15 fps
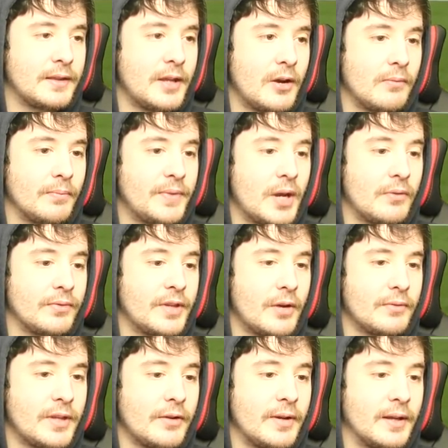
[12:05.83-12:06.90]

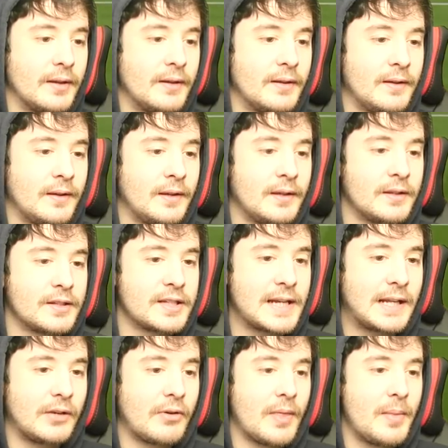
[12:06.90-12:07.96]
Don't do it.
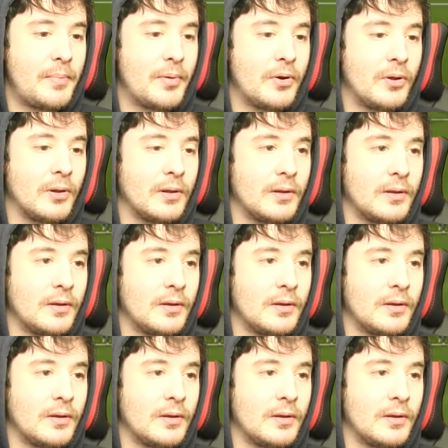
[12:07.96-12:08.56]
Salah on the ball.